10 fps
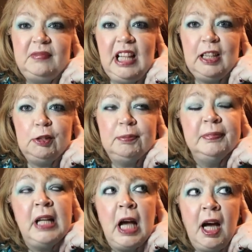Yeah,
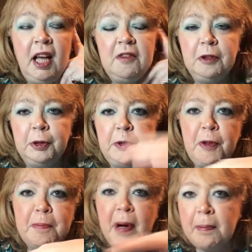I had ruined
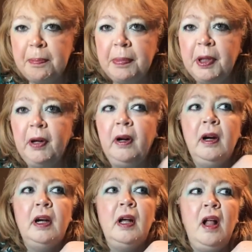the bumper,
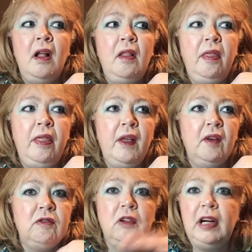
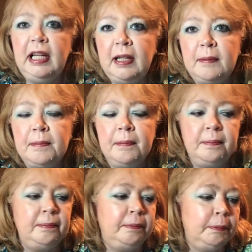the
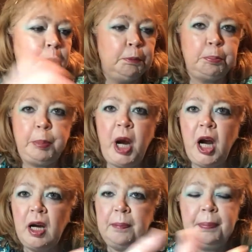rim,
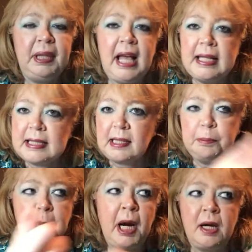
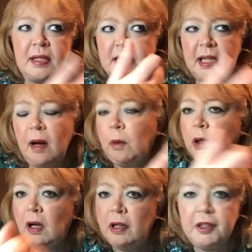plastic parts that
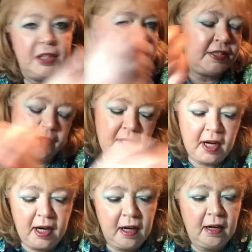were underneath the
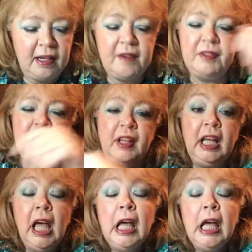car and everything.